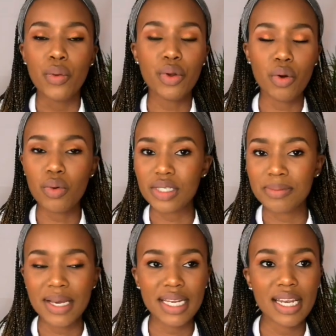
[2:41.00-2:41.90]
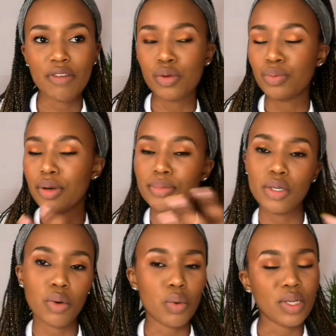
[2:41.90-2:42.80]
We all were smart enough. We
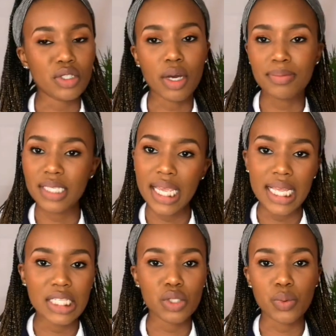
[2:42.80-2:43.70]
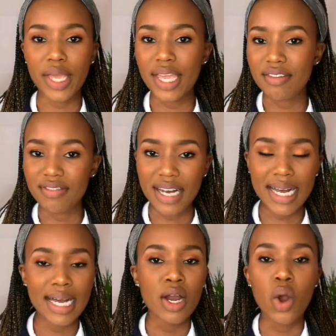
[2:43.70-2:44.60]
probably all were top 10s
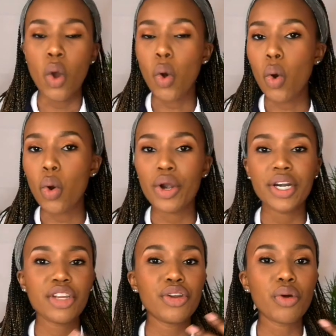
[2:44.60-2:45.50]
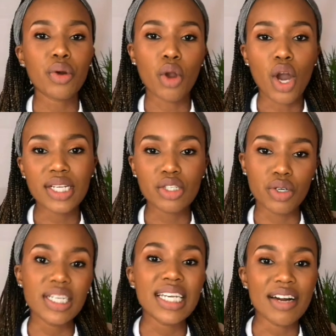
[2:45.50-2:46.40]
wherever, or got
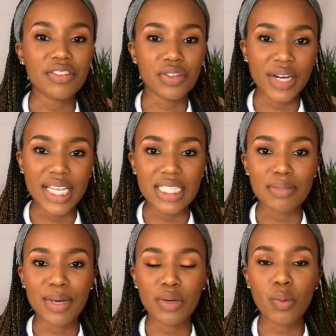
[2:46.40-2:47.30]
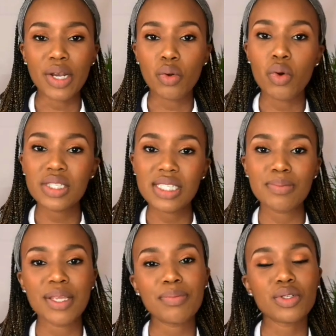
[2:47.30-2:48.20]
good enough grades. But what causes
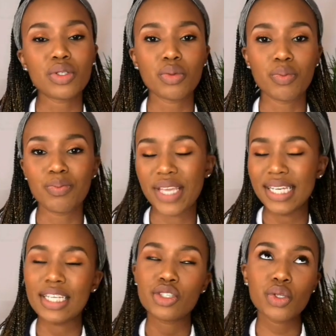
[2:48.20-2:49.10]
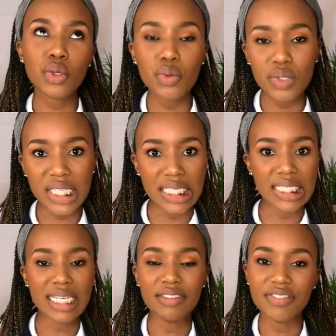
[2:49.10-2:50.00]
people to get excluded
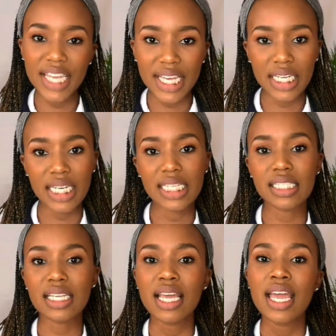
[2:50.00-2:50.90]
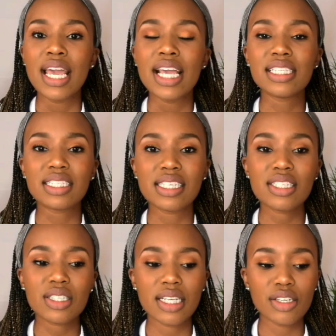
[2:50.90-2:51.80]
and fail, and it's
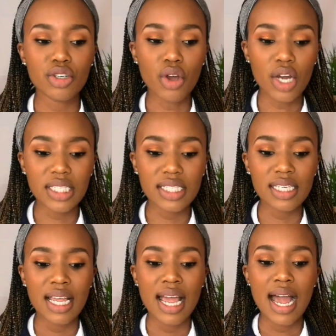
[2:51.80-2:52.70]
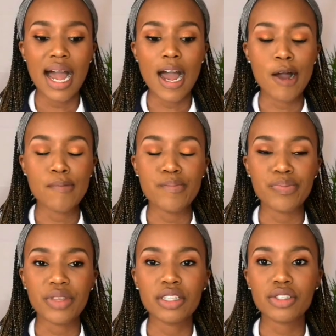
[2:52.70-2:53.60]
just not
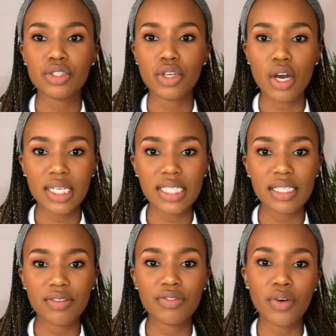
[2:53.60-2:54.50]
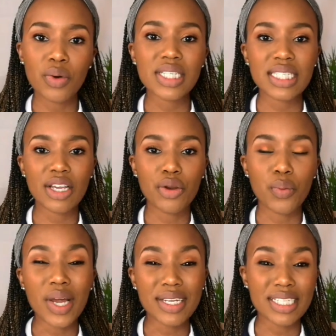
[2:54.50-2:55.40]
it's not focusing on
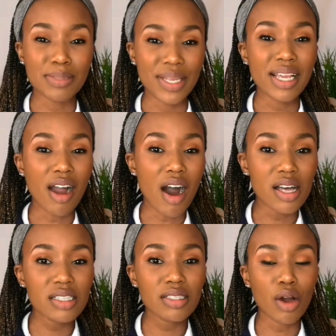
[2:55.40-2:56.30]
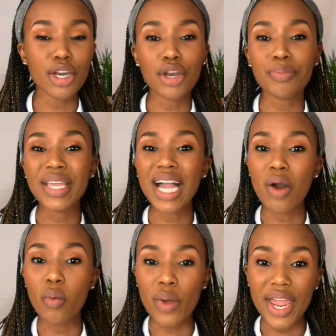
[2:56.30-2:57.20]
what is being asked, or not being
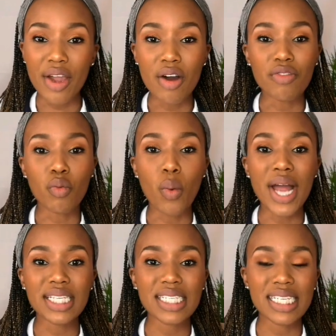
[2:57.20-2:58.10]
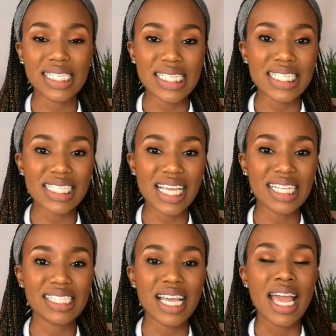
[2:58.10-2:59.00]
aware of what it is
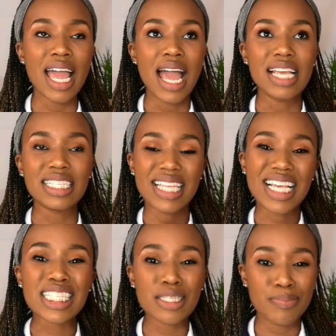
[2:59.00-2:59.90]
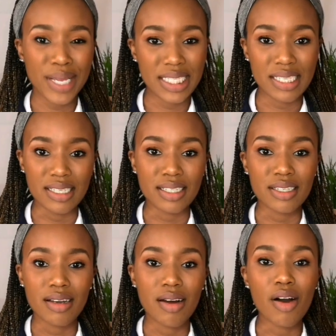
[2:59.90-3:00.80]
that is expected
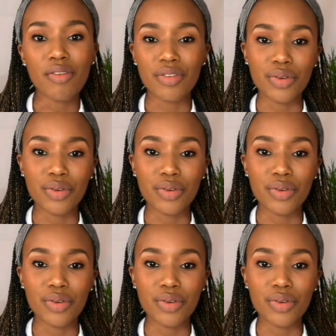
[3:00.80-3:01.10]
of